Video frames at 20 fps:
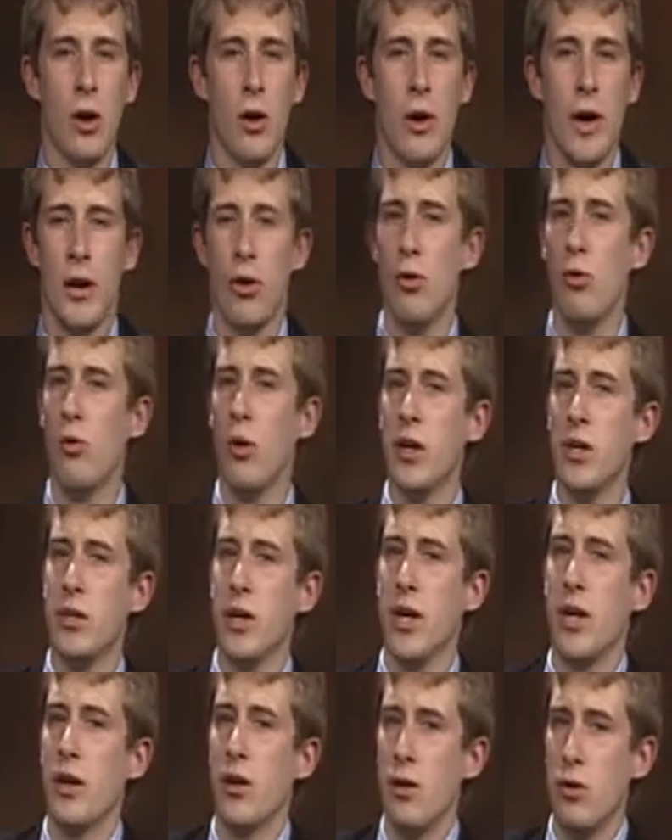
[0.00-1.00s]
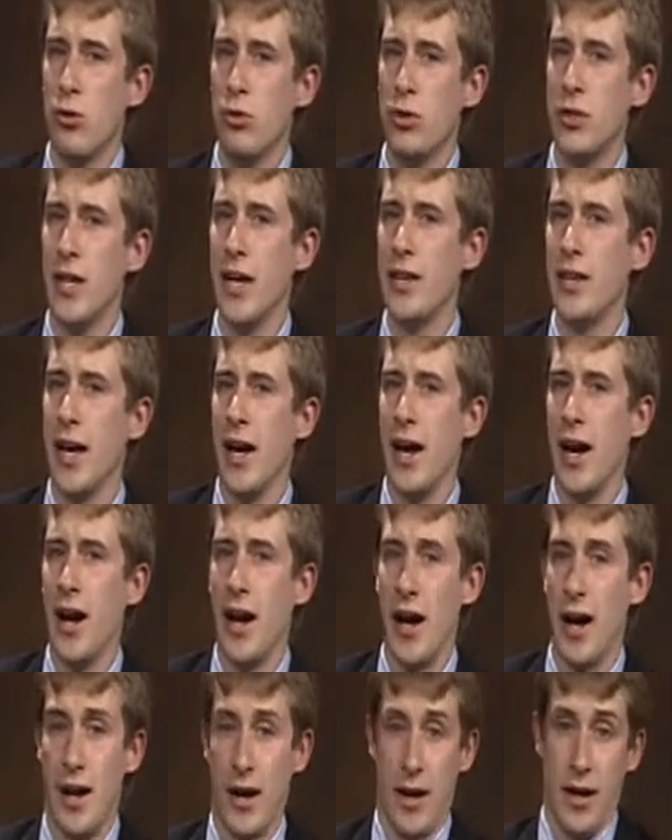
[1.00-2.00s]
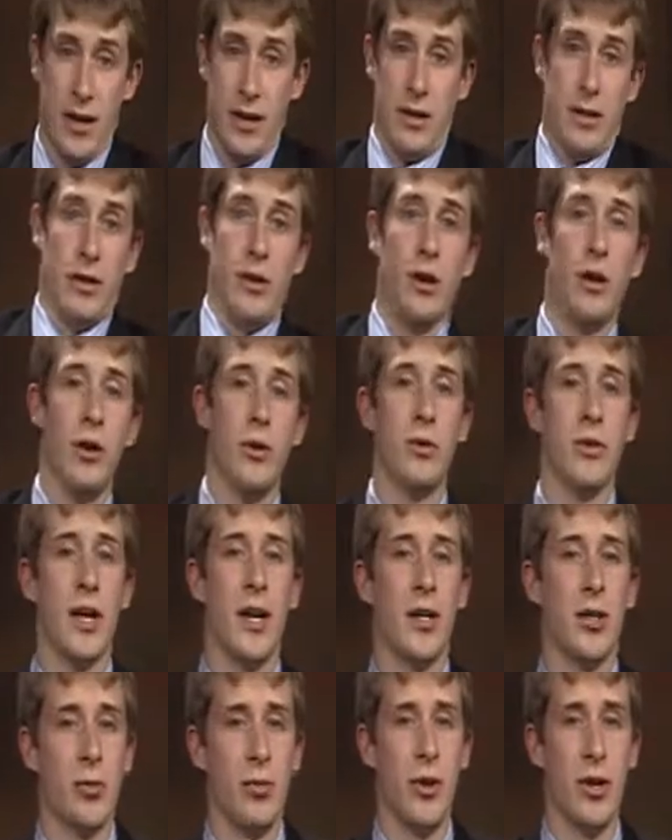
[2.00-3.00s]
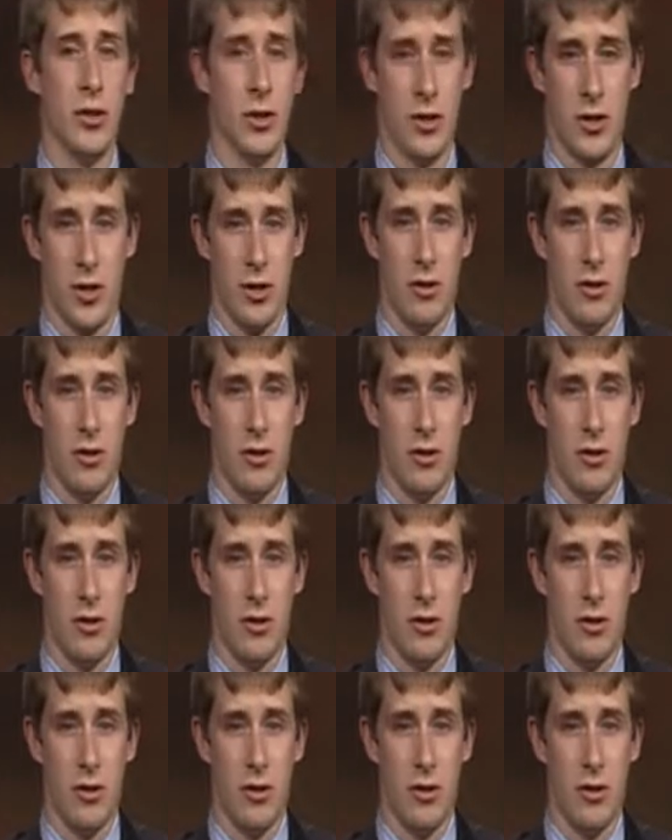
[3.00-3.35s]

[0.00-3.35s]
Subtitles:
Hey, who was it? Who said that? I don't know. It was on Twitter.